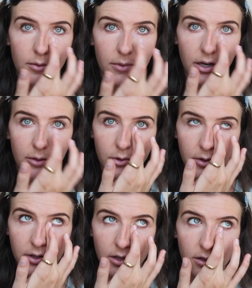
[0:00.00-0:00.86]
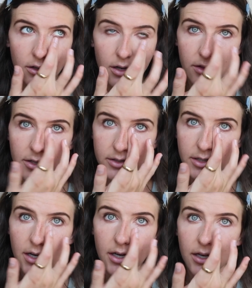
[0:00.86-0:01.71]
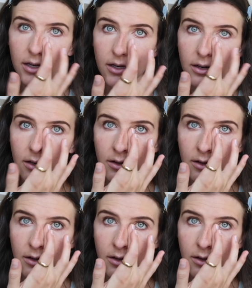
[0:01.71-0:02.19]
But now I'm going in on the other side.